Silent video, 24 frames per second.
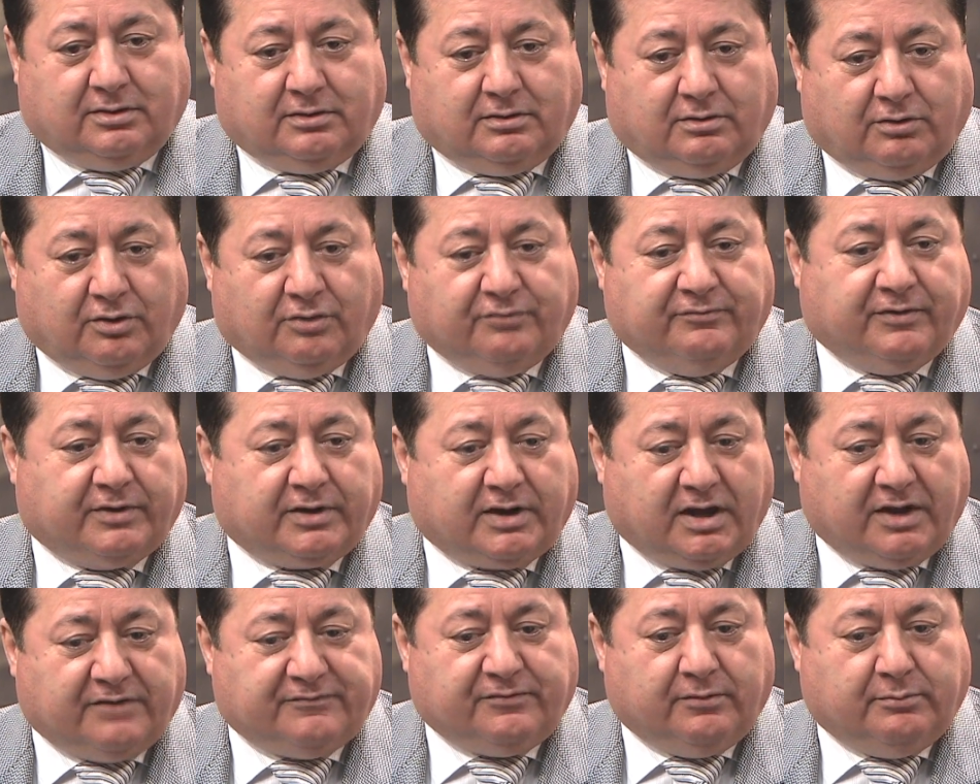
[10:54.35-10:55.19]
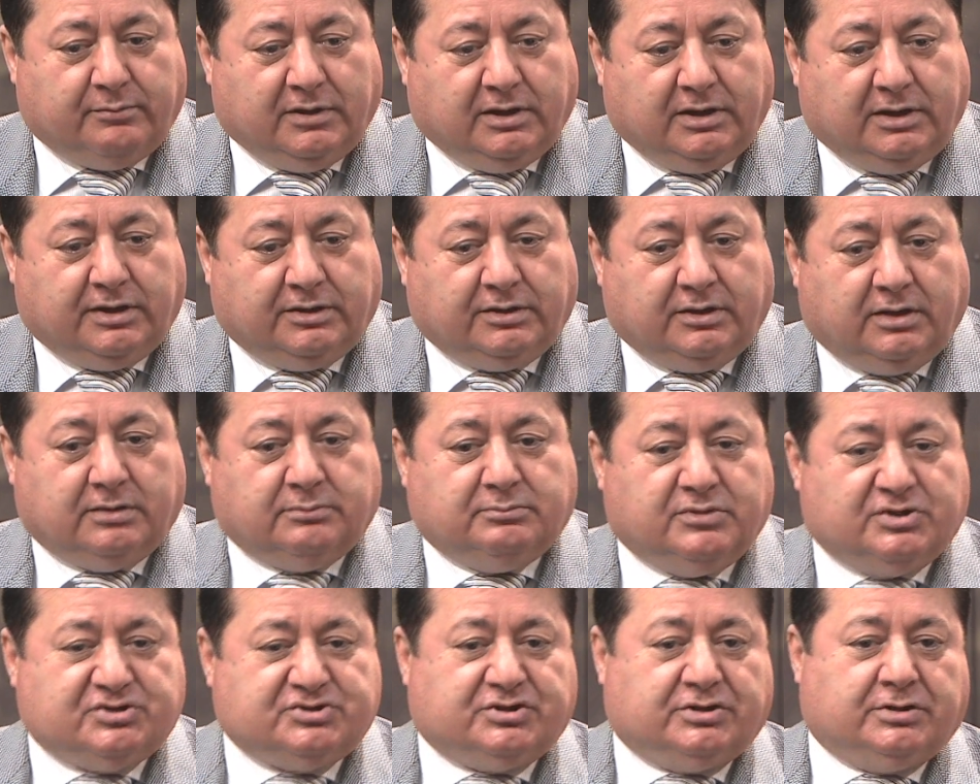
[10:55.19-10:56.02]
over 500,000 in
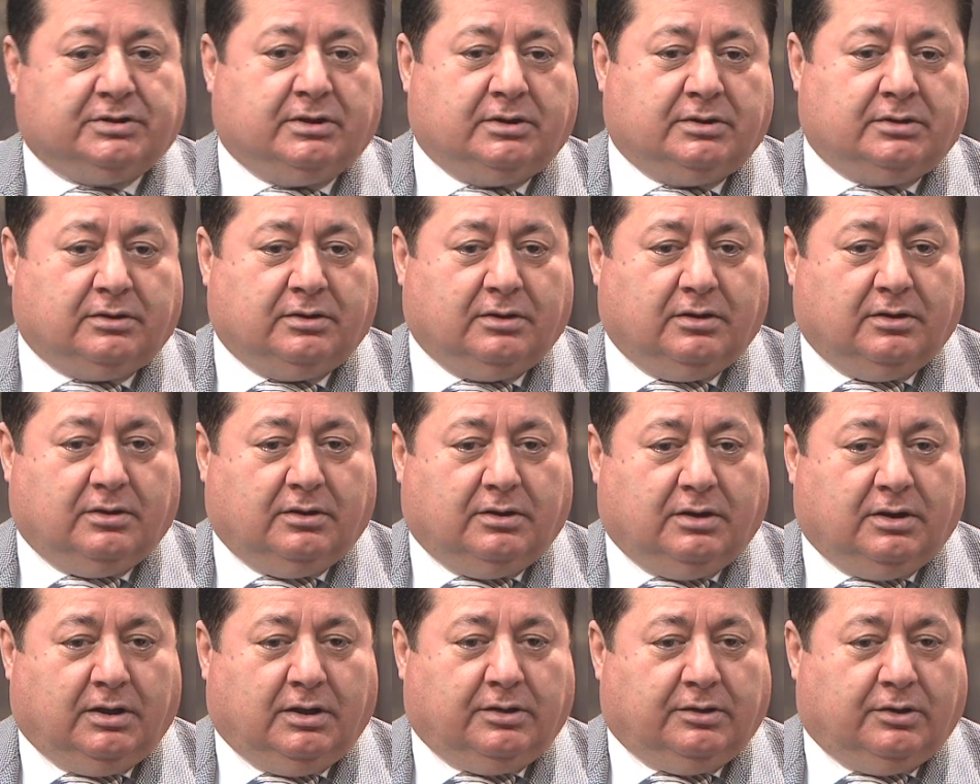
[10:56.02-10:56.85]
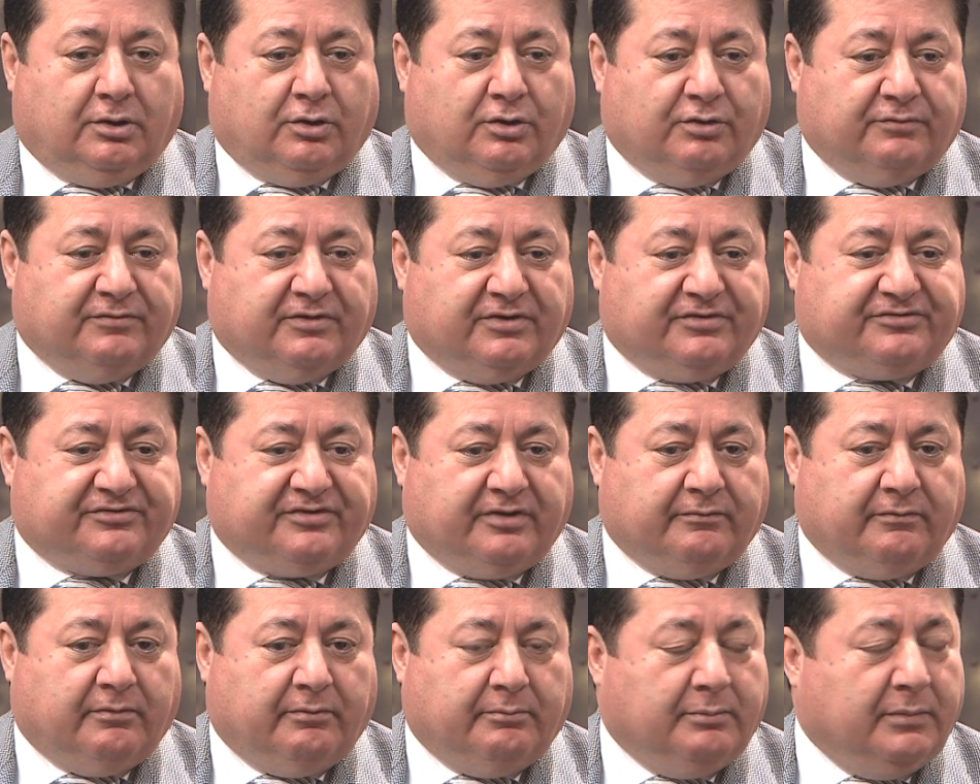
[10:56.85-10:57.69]
Michigan and over
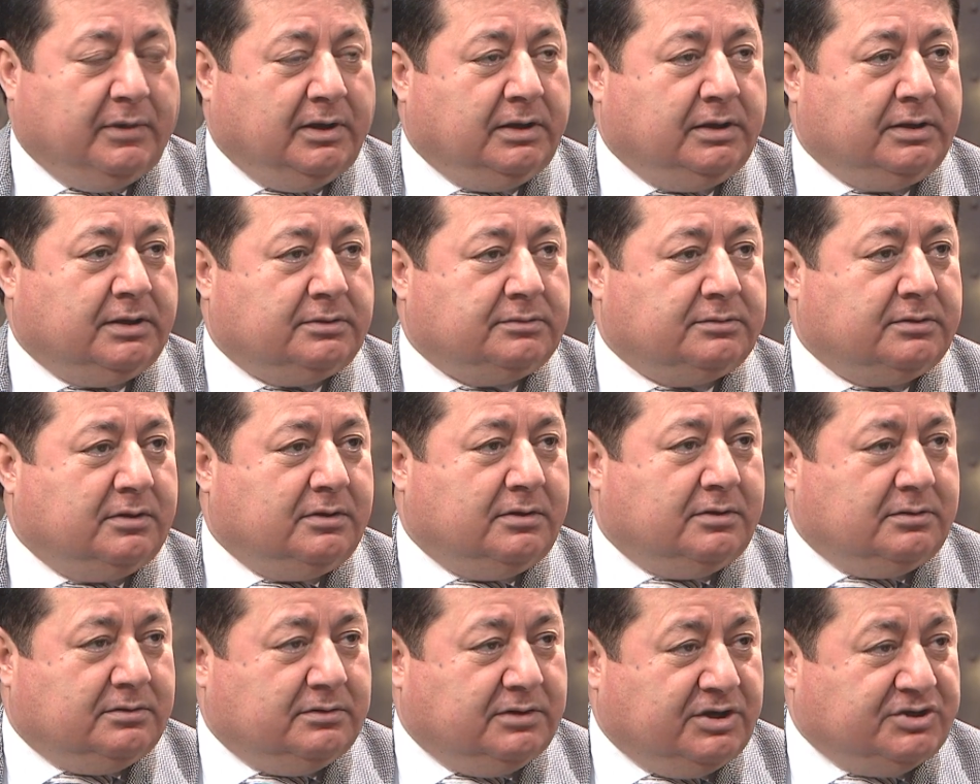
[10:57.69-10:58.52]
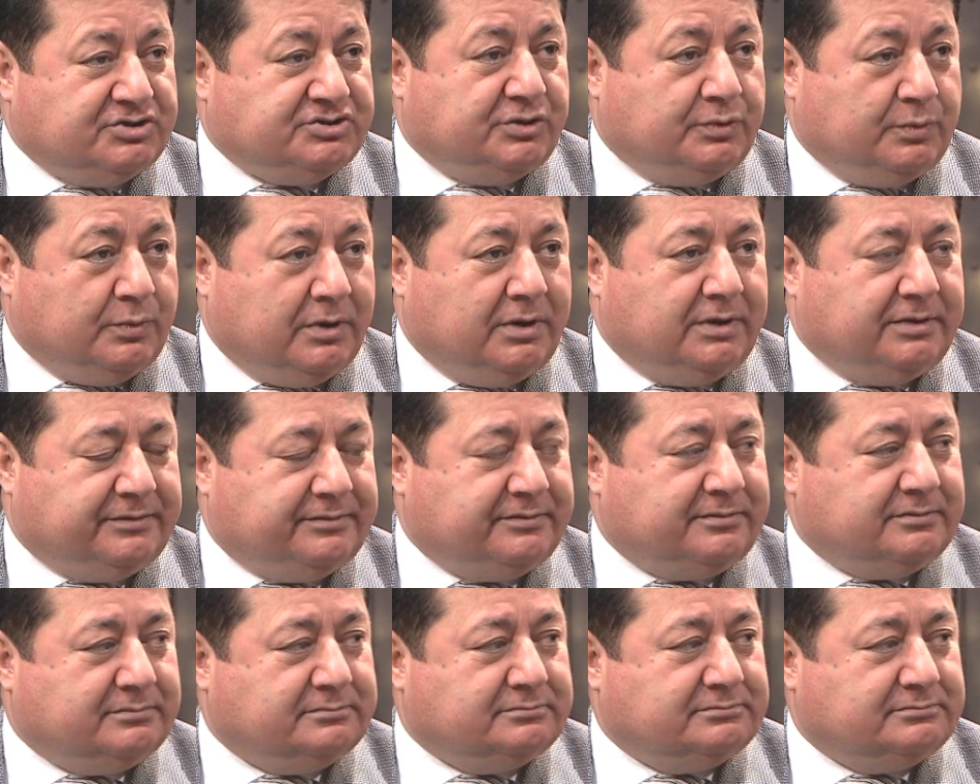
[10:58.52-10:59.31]
7 million nationwide.